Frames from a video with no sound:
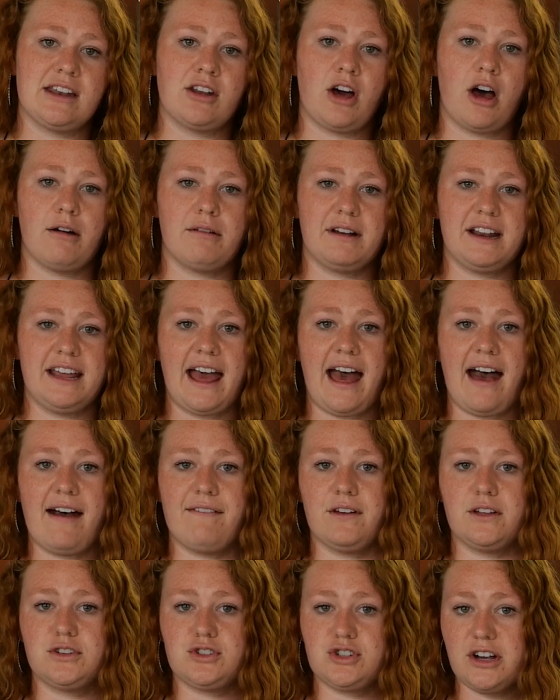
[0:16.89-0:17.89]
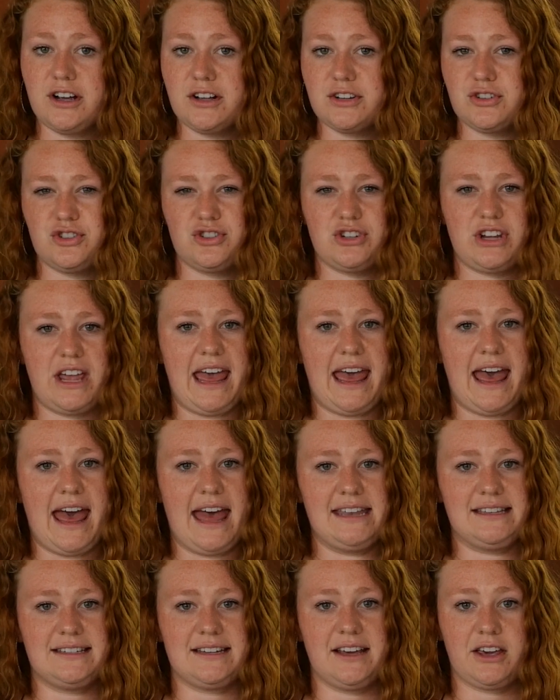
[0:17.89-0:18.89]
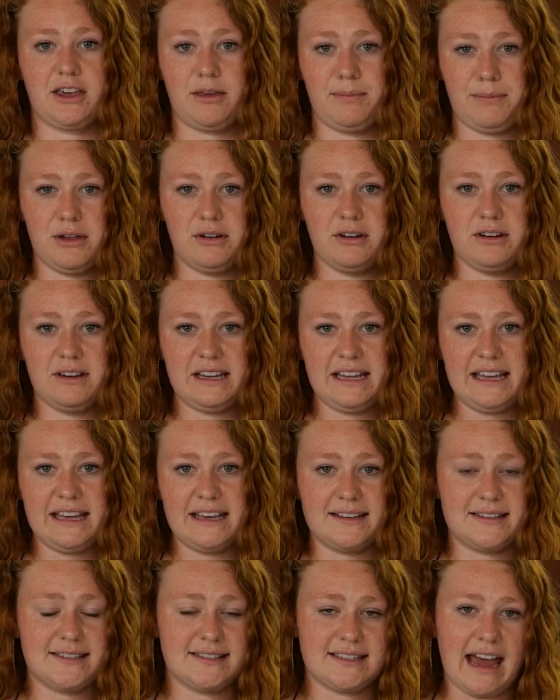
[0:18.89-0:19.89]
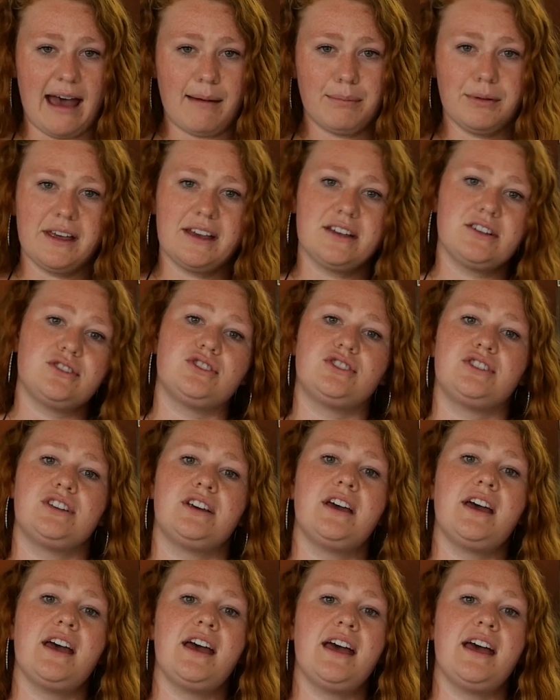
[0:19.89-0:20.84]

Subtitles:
and already have a church and a community established,